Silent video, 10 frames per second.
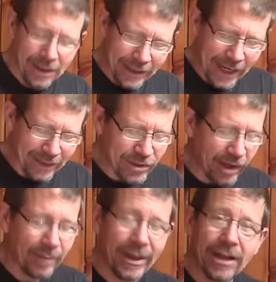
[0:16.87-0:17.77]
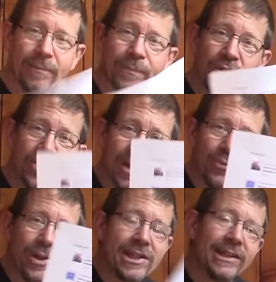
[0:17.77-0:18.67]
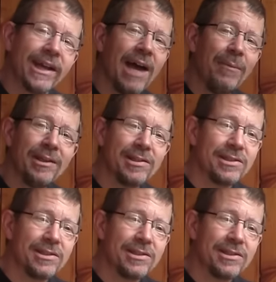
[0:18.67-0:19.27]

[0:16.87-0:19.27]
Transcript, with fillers: kind of talk about some recent comments.